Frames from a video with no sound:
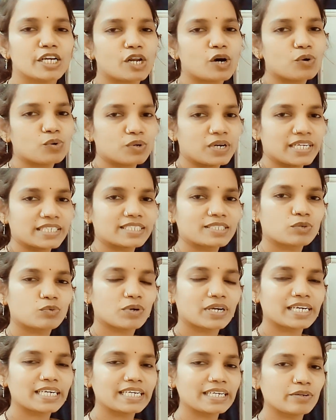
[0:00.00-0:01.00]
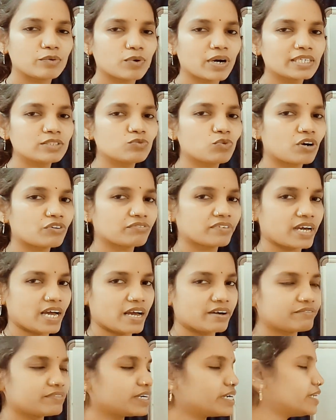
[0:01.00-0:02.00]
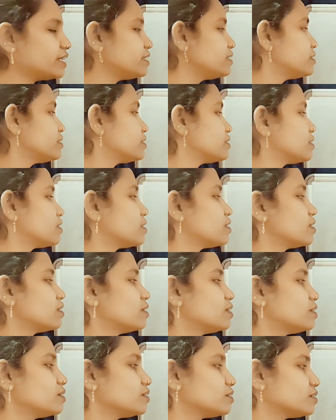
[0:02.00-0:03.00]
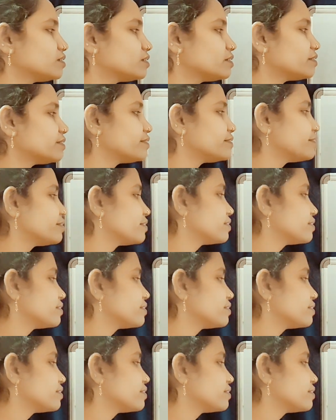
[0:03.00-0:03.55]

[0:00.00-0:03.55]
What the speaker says: Now let's quickly revise what we have read. Uh,